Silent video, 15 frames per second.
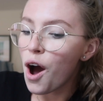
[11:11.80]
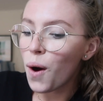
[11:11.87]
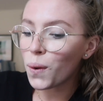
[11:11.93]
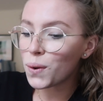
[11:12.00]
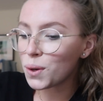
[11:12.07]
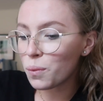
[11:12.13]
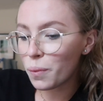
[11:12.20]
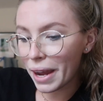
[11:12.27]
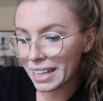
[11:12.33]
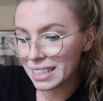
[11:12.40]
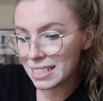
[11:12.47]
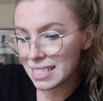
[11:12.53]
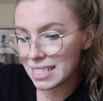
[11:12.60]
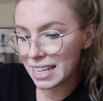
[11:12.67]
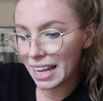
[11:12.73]
On a
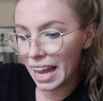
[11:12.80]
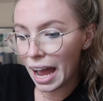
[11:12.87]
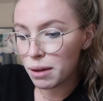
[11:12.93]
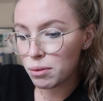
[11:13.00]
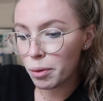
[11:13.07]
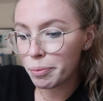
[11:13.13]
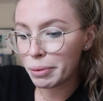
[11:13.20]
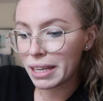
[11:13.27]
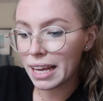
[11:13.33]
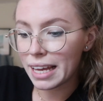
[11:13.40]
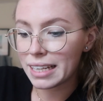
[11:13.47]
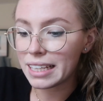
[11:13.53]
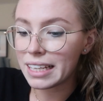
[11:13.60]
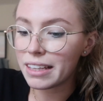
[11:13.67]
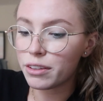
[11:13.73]
Wednesday, I will be
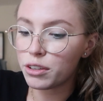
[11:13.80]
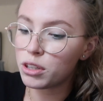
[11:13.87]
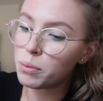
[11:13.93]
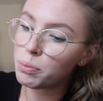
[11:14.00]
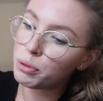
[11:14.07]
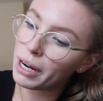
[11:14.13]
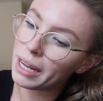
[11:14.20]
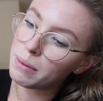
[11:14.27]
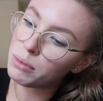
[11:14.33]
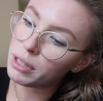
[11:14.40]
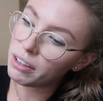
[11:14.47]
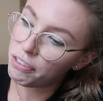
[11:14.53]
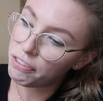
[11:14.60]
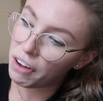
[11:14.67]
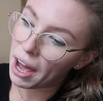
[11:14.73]
in either the
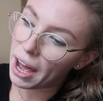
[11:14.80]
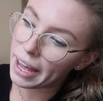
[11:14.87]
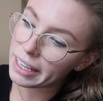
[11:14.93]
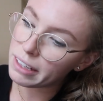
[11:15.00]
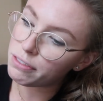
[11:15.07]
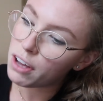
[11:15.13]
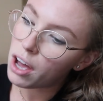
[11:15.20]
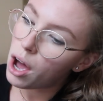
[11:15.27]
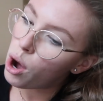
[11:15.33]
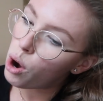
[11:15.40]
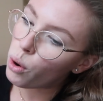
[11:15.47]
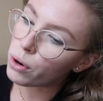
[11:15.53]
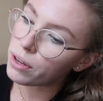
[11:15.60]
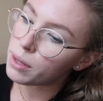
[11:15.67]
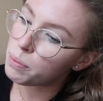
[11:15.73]
primary 5
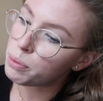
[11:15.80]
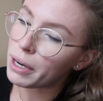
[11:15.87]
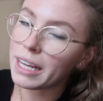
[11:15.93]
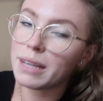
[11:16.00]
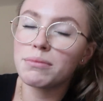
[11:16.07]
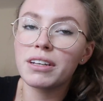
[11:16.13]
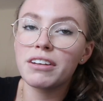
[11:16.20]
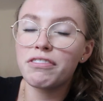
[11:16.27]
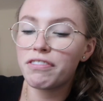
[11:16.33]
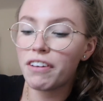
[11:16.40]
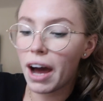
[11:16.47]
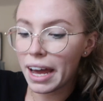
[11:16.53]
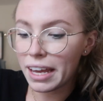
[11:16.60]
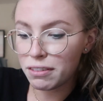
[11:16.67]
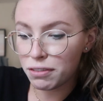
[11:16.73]
or the primary
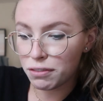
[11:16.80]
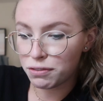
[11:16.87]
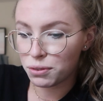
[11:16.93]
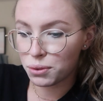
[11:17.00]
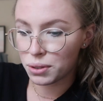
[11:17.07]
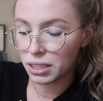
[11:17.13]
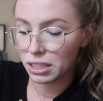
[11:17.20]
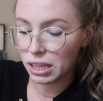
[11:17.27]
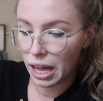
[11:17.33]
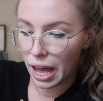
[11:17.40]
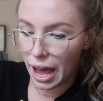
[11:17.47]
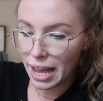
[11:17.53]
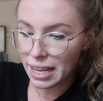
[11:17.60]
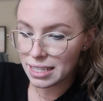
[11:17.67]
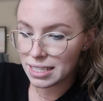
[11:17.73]
5-4
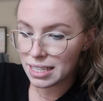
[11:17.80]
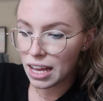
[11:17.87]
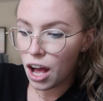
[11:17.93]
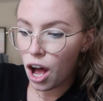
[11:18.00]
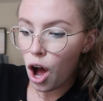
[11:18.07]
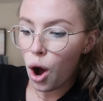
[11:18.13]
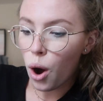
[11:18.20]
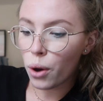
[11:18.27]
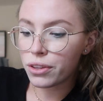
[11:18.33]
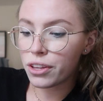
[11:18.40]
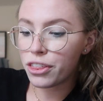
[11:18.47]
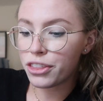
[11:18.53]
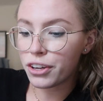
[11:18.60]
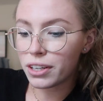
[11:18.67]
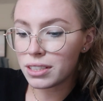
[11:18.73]
class. On the
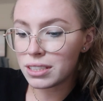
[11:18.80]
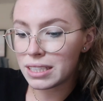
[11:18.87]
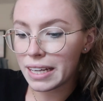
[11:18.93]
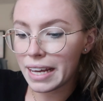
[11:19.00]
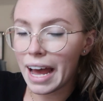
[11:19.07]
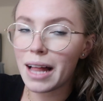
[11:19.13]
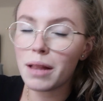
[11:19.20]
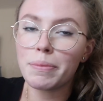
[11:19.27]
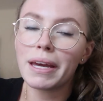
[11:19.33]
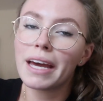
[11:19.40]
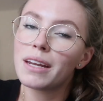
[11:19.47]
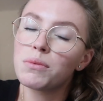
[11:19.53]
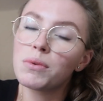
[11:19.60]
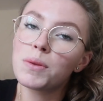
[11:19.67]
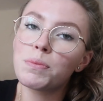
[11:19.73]
Thursday, I'll be
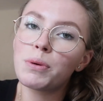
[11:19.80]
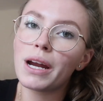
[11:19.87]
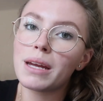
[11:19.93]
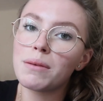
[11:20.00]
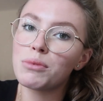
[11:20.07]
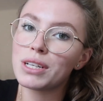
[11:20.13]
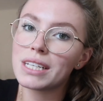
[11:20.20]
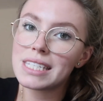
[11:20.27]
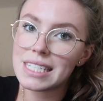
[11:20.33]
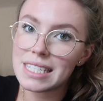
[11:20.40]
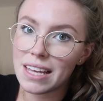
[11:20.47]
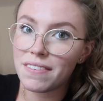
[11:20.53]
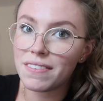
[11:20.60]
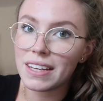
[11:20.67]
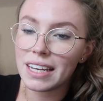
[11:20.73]
in with primary
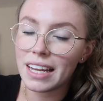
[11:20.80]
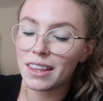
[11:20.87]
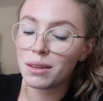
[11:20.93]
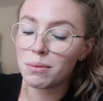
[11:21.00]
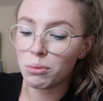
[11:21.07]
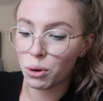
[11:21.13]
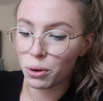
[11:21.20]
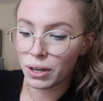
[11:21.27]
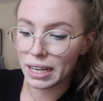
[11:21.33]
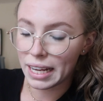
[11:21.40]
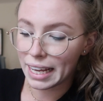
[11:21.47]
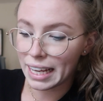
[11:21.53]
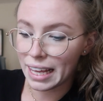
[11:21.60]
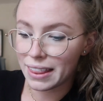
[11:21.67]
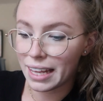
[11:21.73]
7 in the
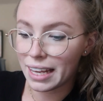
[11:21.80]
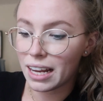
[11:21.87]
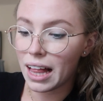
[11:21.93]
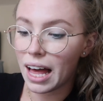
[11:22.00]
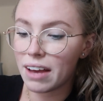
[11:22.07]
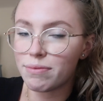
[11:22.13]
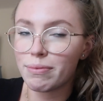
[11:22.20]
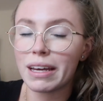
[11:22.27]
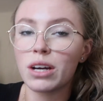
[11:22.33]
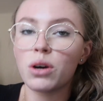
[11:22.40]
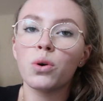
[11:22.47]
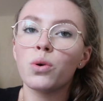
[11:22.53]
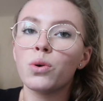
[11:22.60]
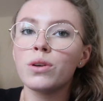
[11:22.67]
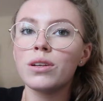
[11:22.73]
morning, and then I'll have my
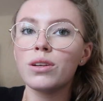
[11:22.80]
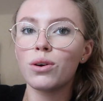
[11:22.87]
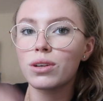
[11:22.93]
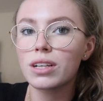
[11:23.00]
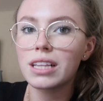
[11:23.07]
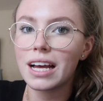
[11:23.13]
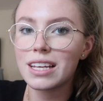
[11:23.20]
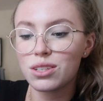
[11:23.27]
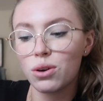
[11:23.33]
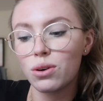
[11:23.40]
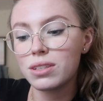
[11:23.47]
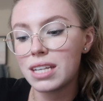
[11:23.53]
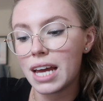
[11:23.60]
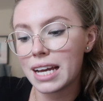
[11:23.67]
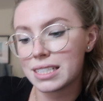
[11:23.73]
own non-class
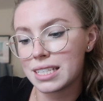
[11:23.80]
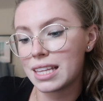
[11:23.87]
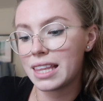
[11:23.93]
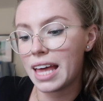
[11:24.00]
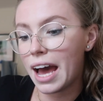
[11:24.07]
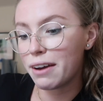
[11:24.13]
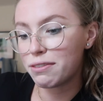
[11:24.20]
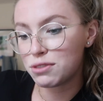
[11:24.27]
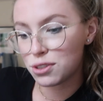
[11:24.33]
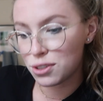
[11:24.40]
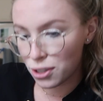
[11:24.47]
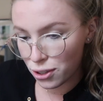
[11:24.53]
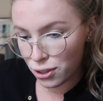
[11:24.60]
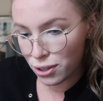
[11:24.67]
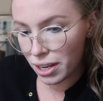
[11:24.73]
contact in the
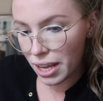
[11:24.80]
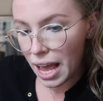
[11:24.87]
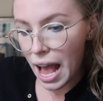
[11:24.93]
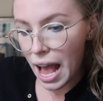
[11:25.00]
afternoon.